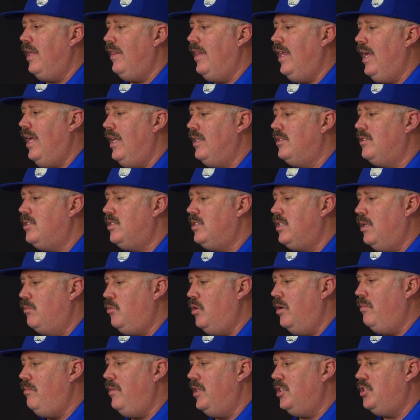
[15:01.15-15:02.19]
And then
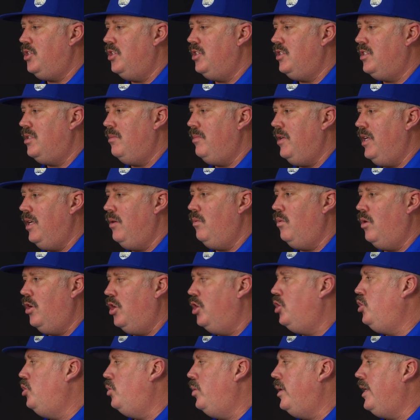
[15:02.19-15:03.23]
someone mentioned to me,
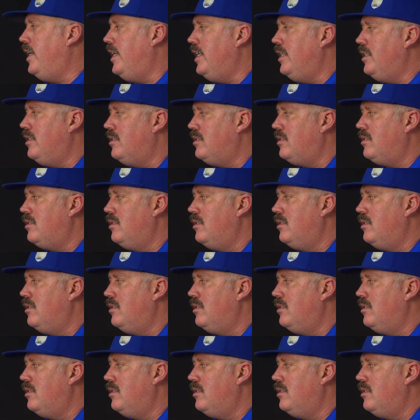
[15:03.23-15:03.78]
well, who is?